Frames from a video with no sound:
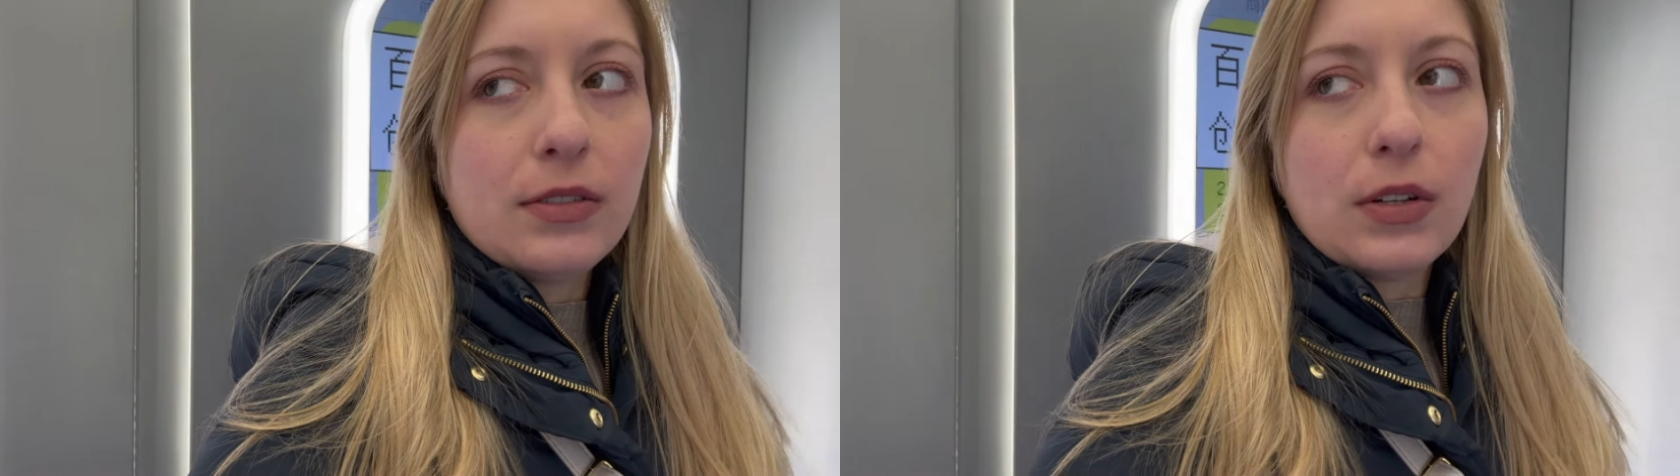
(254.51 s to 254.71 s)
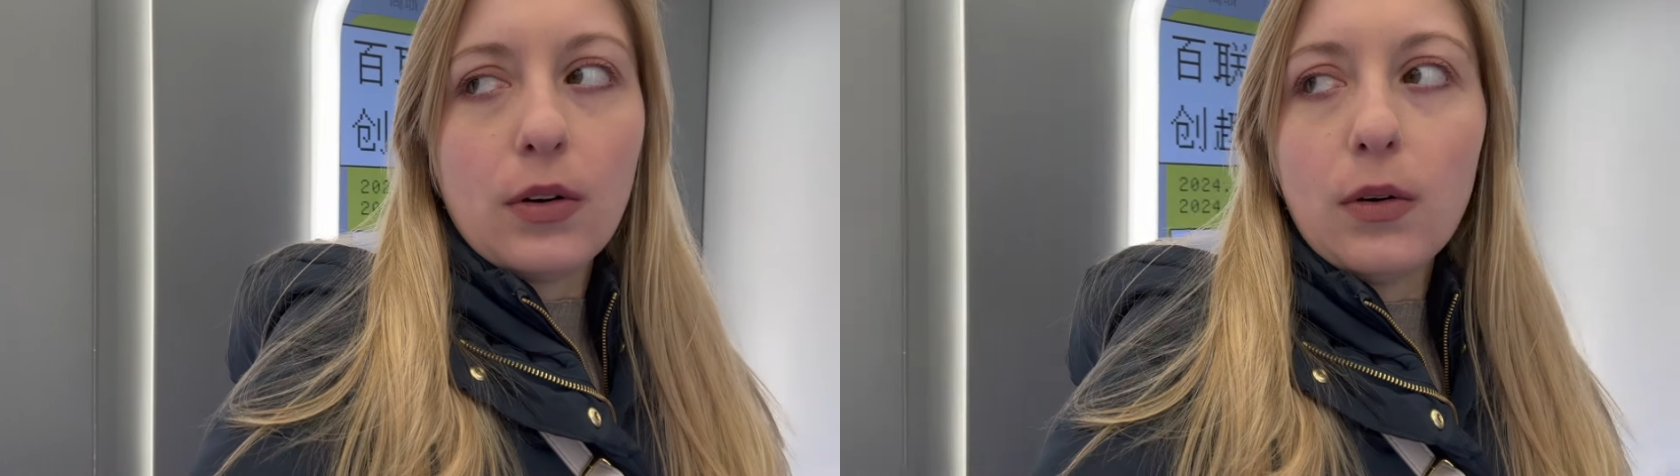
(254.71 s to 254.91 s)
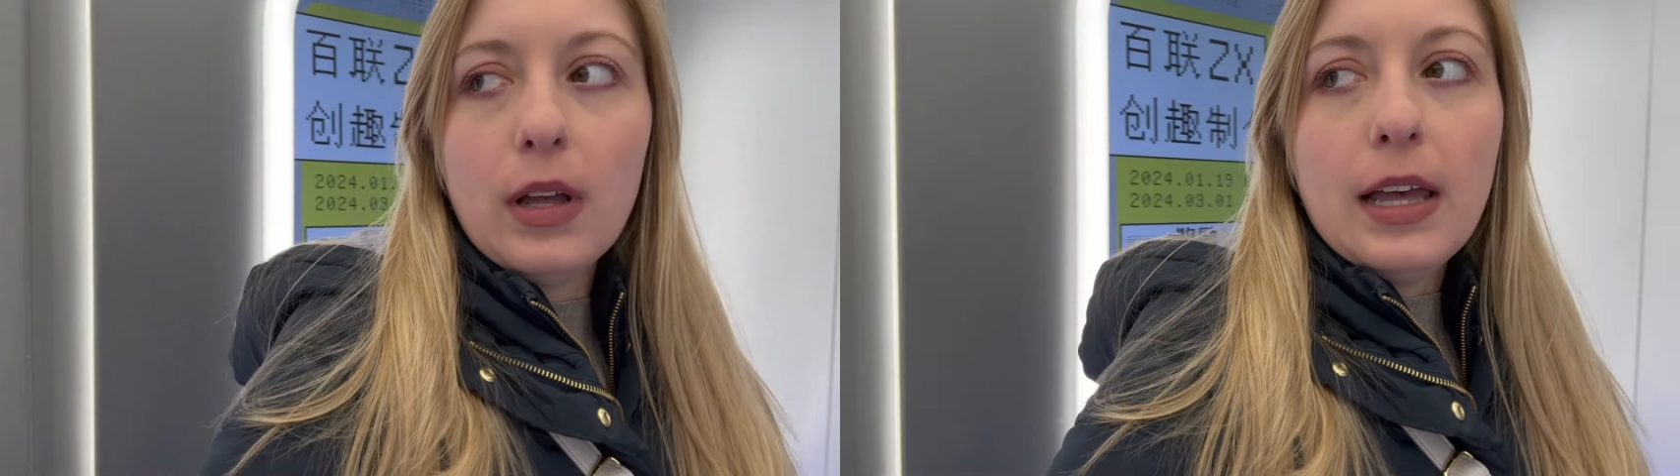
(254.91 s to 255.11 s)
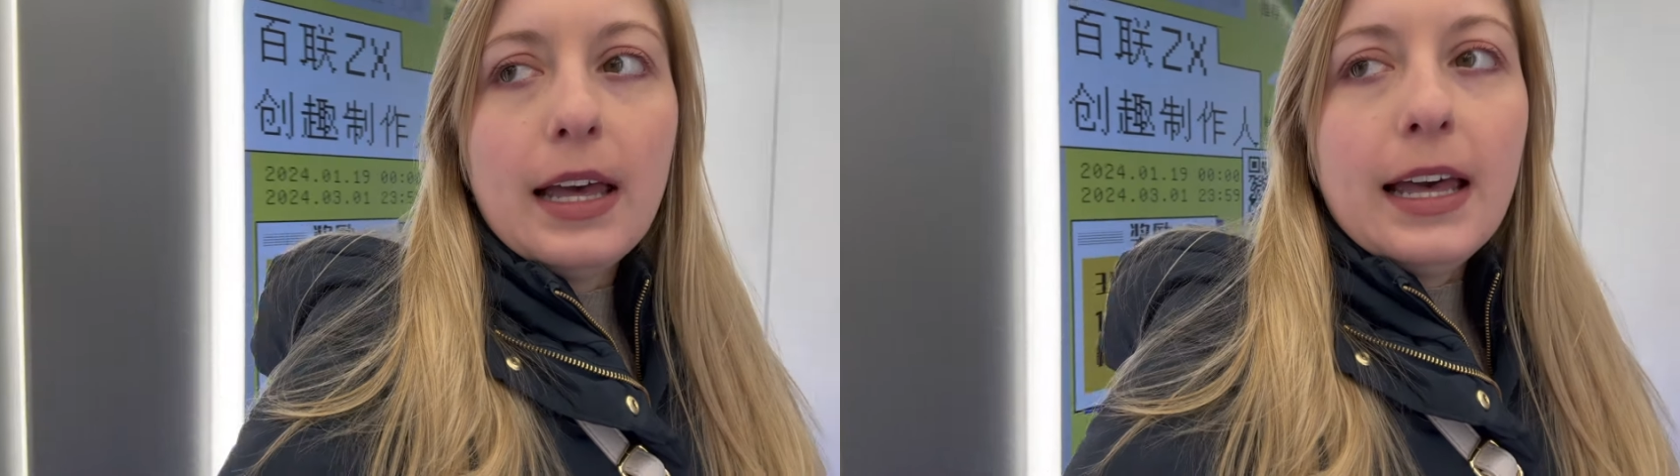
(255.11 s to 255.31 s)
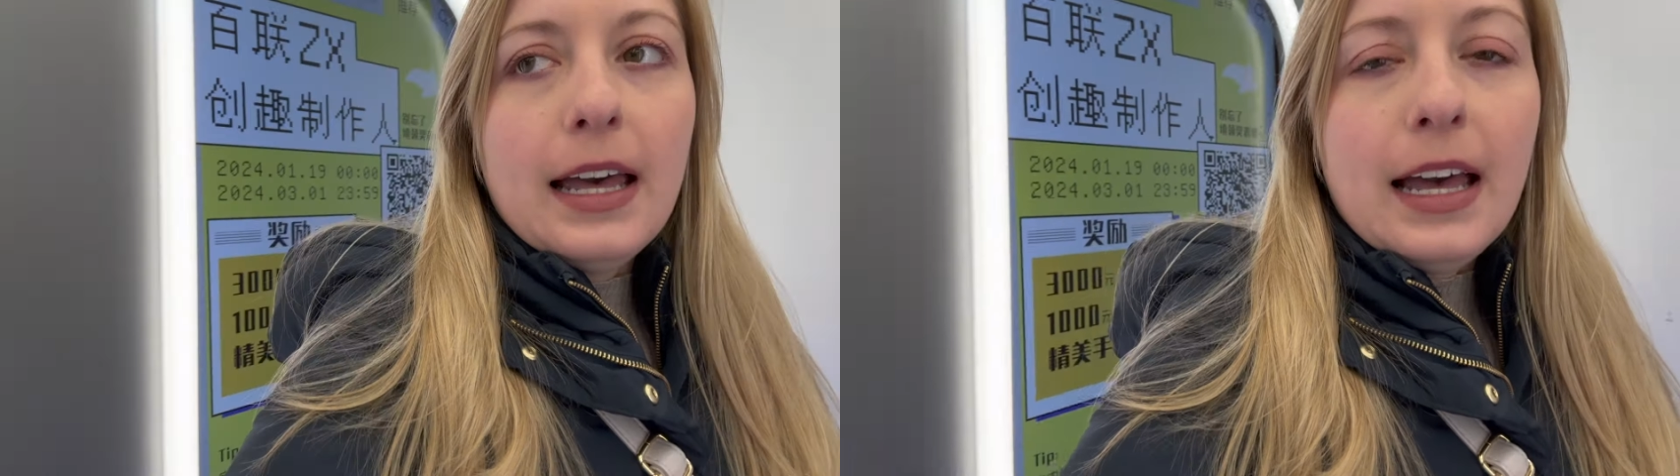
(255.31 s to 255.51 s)
So
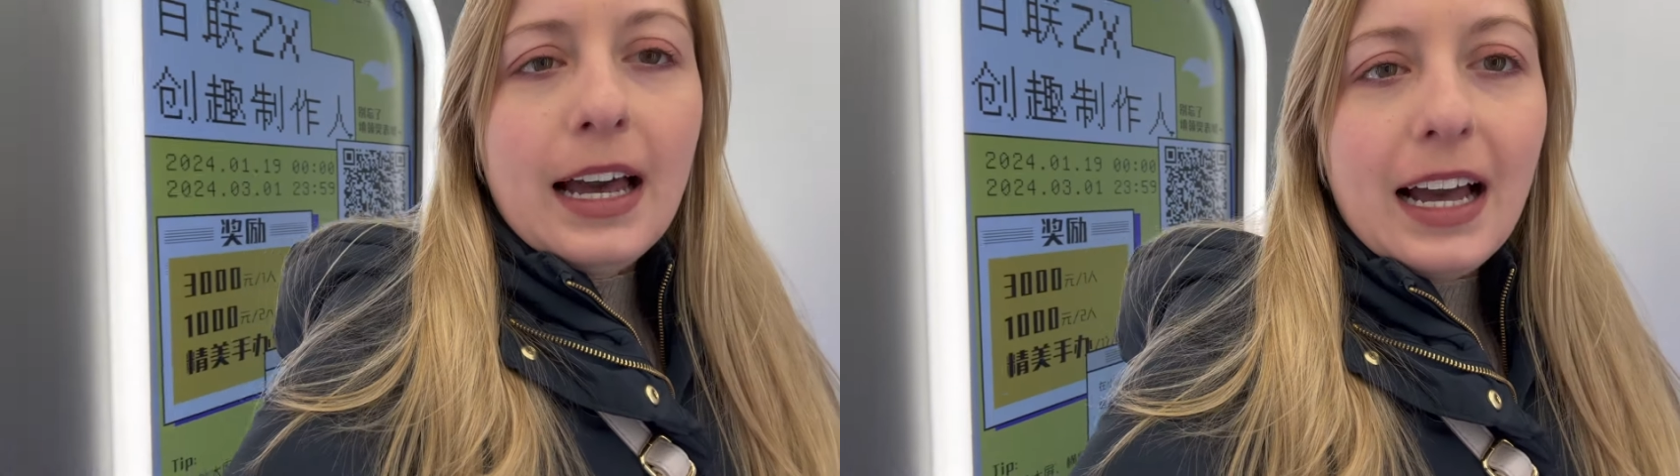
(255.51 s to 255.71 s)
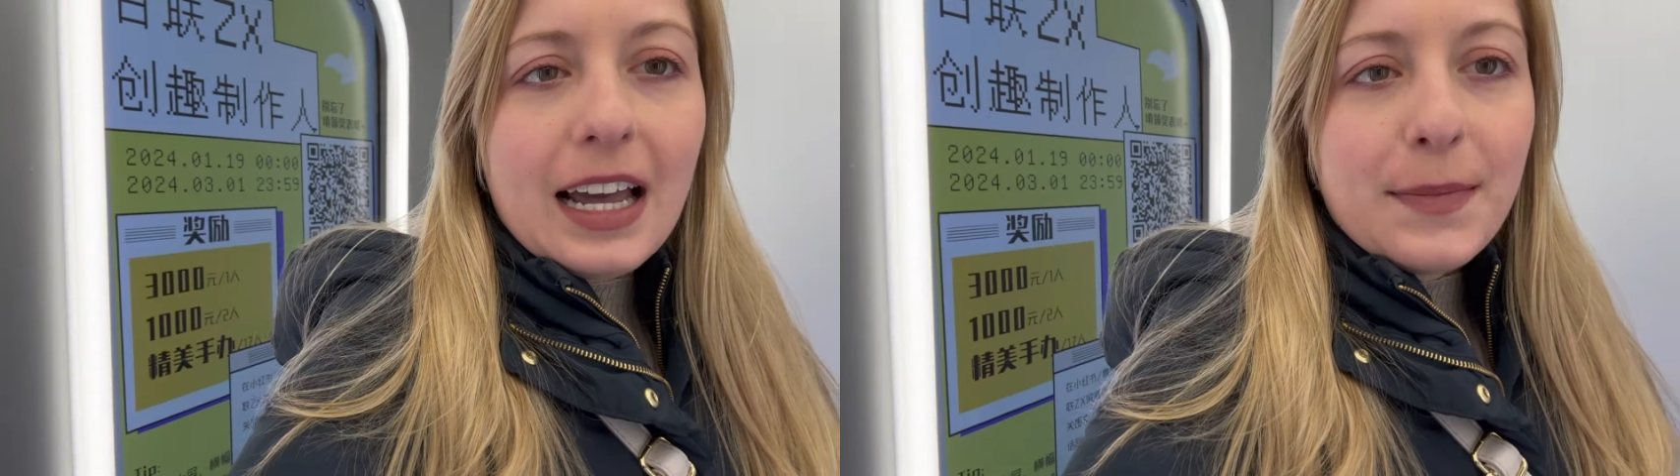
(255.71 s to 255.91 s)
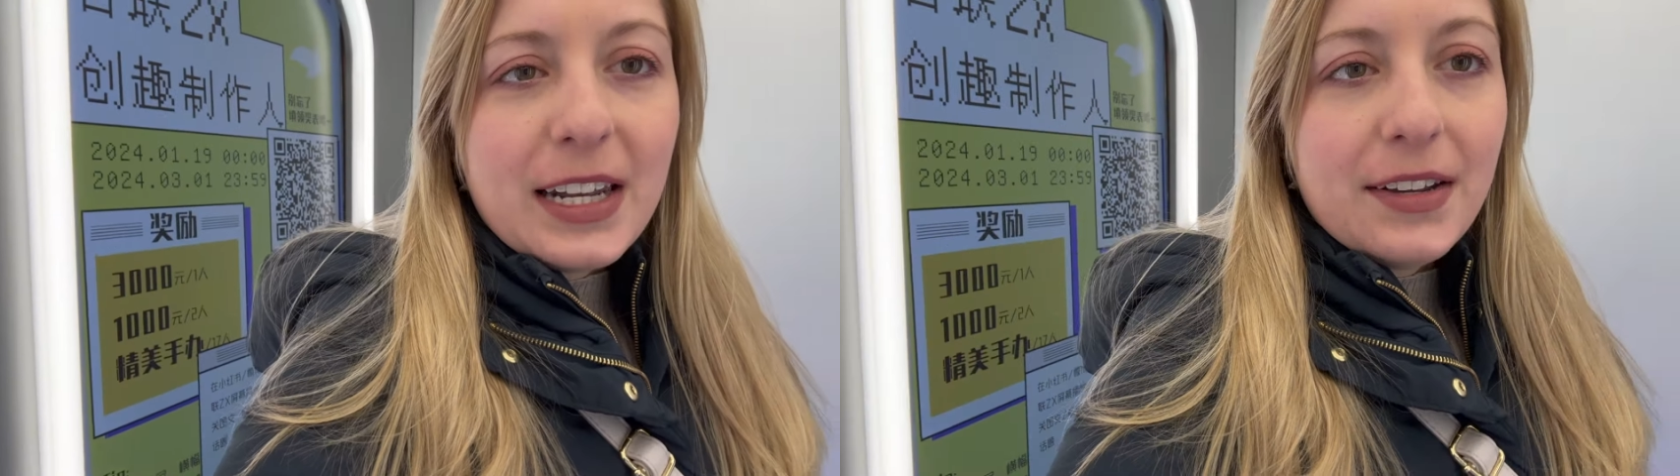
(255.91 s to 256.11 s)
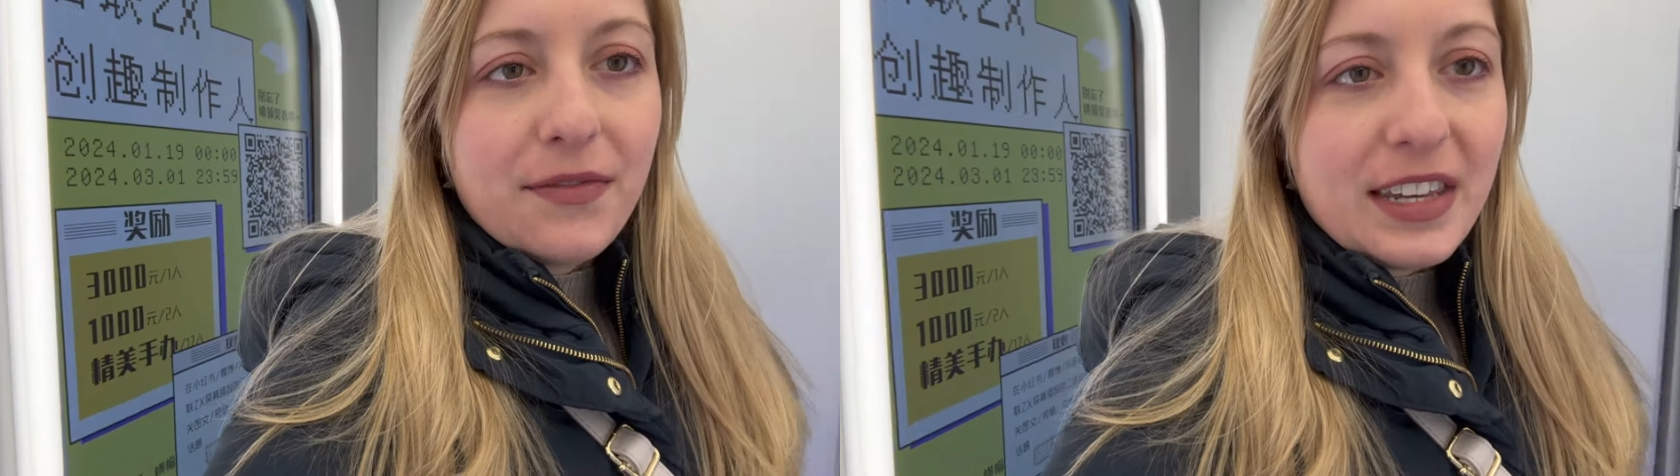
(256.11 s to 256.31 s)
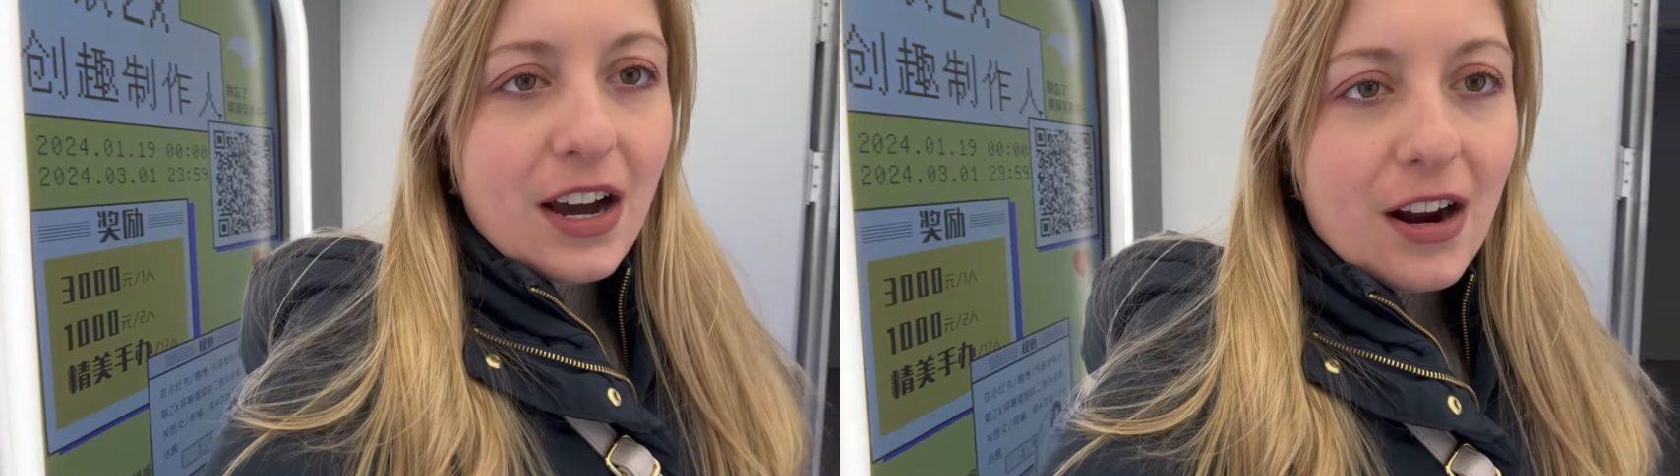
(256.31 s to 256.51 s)
I'm in a
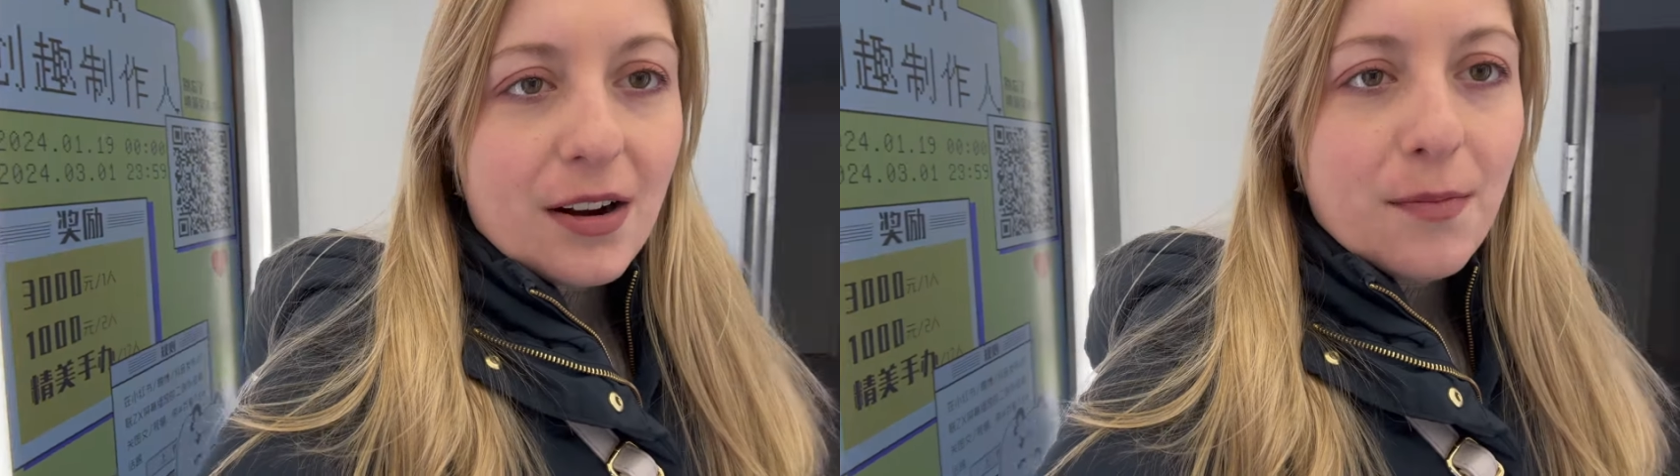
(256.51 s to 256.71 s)
VR